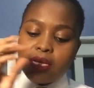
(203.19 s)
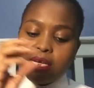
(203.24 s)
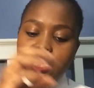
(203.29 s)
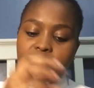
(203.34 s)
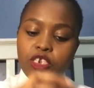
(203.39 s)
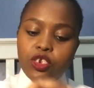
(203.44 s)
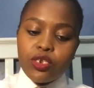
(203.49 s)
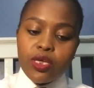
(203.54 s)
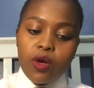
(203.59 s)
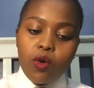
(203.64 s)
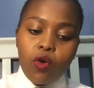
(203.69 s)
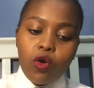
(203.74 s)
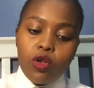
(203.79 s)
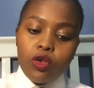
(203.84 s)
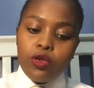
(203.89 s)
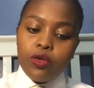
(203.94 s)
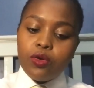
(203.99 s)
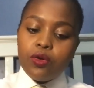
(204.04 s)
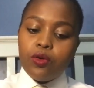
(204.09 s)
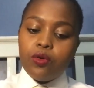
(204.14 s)
get all
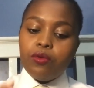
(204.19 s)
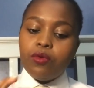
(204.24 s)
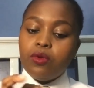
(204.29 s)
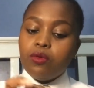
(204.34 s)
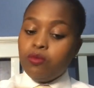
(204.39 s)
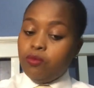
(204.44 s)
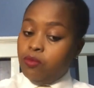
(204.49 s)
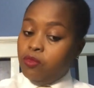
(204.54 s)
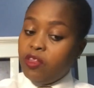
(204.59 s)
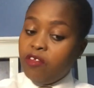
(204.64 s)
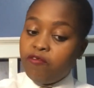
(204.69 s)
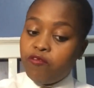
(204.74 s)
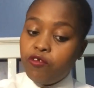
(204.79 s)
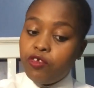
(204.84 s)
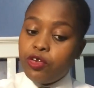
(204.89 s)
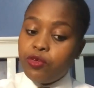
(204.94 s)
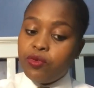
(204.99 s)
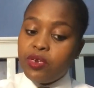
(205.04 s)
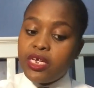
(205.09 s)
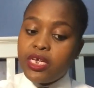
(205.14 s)
the
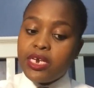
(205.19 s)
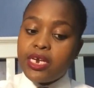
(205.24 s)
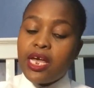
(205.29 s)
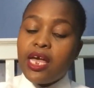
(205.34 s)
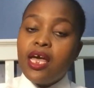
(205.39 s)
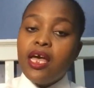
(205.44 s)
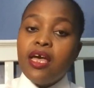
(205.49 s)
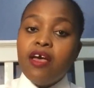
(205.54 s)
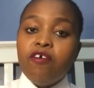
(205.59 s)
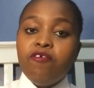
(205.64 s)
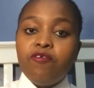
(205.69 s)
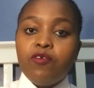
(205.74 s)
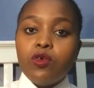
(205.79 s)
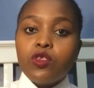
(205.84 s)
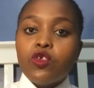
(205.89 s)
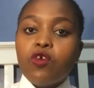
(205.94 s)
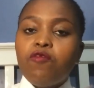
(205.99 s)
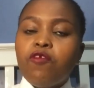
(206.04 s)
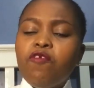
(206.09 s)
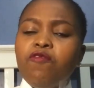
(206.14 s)
food you need. For
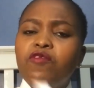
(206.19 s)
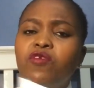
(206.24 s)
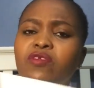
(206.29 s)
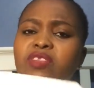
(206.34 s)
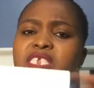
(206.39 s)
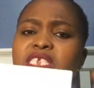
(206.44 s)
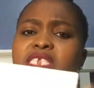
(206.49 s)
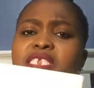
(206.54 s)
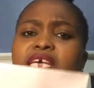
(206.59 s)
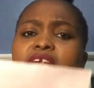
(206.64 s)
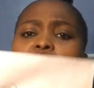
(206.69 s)
food, this is